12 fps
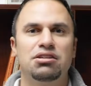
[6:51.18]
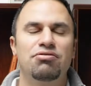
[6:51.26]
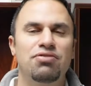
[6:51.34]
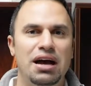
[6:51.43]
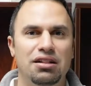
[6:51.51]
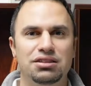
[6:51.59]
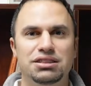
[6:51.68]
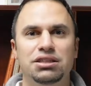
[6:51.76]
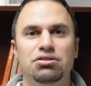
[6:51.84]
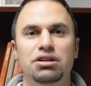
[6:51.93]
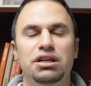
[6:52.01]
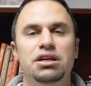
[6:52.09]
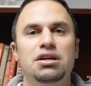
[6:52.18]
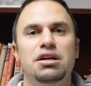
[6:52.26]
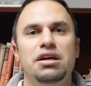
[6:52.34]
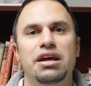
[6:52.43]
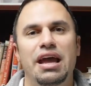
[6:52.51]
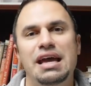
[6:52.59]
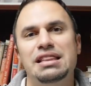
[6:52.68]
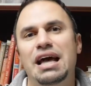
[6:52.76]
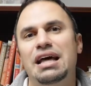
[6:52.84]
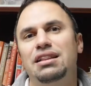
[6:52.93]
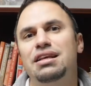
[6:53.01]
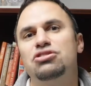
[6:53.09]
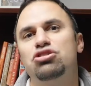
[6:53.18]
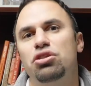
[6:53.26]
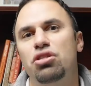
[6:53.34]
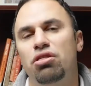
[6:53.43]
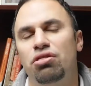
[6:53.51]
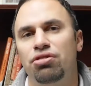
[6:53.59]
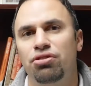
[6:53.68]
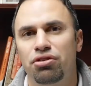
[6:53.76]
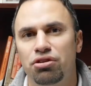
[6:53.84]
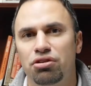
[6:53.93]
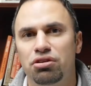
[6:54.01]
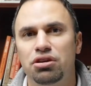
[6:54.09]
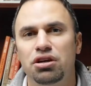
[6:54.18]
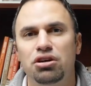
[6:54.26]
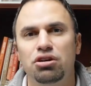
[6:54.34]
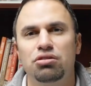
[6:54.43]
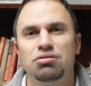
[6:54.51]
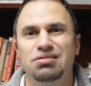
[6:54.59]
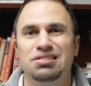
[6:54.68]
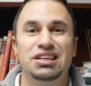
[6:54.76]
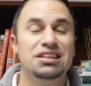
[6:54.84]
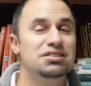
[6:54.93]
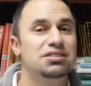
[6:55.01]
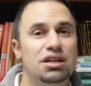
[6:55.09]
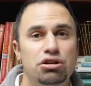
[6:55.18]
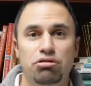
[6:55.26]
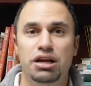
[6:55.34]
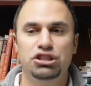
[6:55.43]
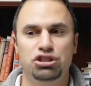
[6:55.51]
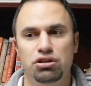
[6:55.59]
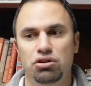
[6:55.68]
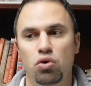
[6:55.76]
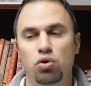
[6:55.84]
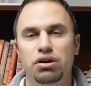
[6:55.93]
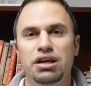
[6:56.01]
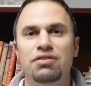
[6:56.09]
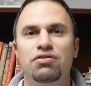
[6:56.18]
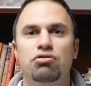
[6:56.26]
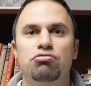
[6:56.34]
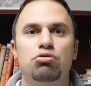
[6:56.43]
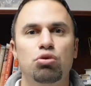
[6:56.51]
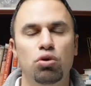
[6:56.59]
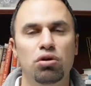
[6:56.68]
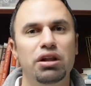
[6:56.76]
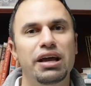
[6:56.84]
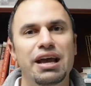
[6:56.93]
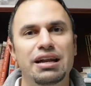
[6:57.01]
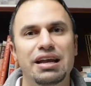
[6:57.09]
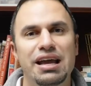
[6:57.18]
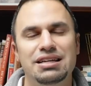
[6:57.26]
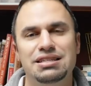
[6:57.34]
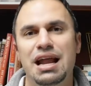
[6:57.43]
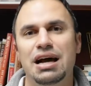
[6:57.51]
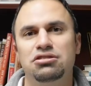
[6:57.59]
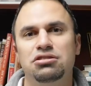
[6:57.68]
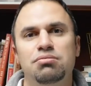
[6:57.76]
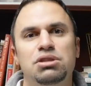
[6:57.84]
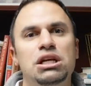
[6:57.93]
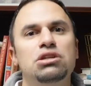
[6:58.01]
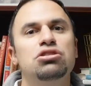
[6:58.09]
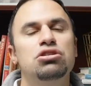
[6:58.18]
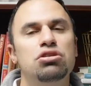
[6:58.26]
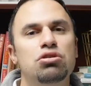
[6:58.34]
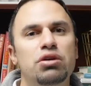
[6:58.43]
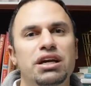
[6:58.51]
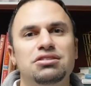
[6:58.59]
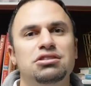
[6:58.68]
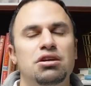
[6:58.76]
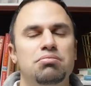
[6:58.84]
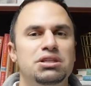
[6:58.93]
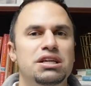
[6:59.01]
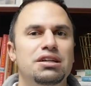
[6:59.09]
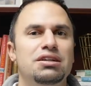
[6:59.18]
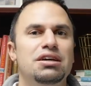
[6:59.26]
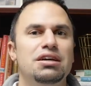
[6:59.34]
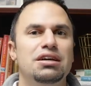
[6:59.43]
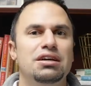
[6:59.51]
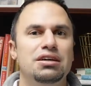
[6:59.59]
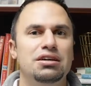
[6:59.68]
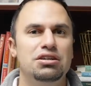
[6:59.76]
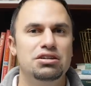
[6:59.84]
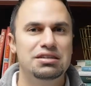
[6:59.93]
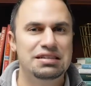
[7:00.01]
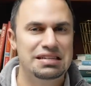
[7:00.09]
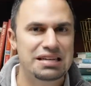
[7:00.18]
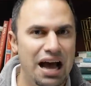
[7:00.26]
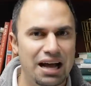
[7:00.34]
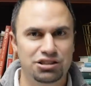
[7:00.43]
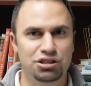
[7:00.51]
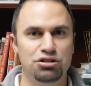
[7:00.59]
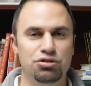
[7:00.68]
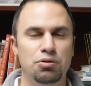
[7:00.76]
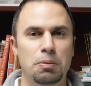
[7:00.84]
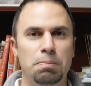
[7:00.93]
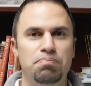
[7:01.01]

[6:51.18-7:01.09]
volatility. And that leads to the third consideration, or even rule. And it's not something to do, it's something not to do.